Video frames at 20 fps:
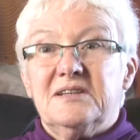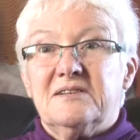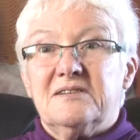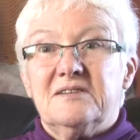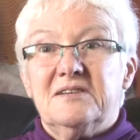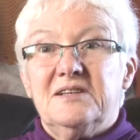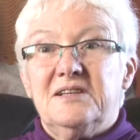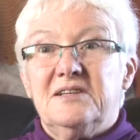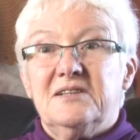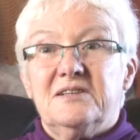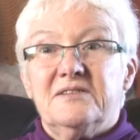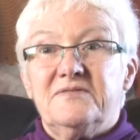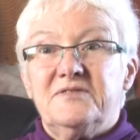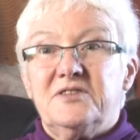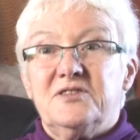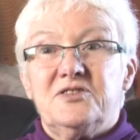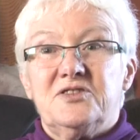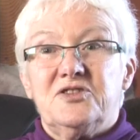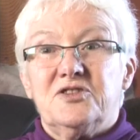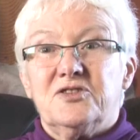there. He loved
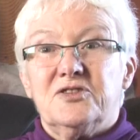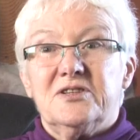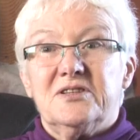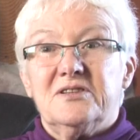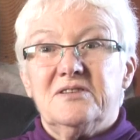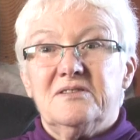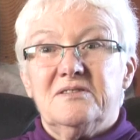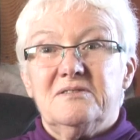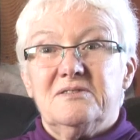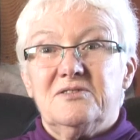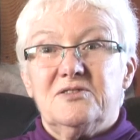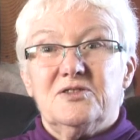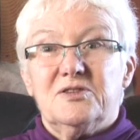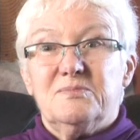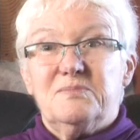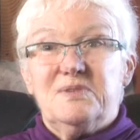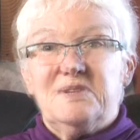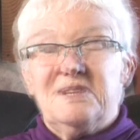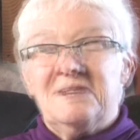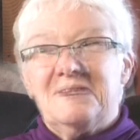his job.
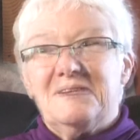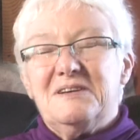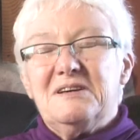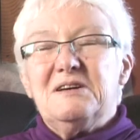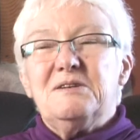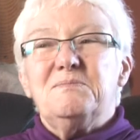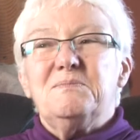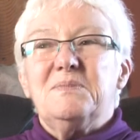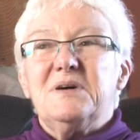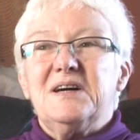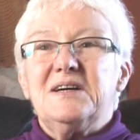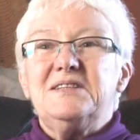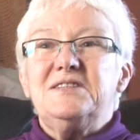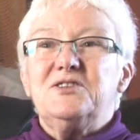My